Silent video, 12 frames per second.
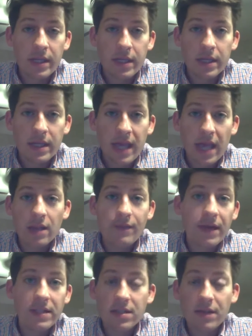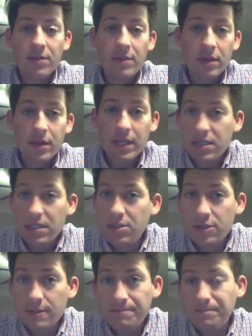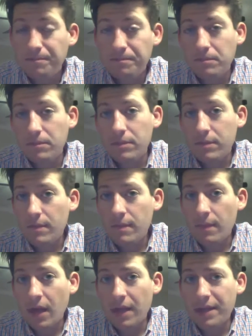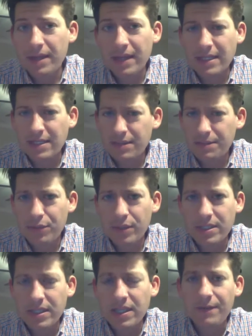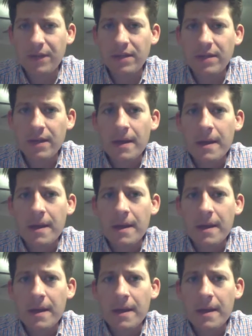caliphates of the Middle East. I think that's pretty significant.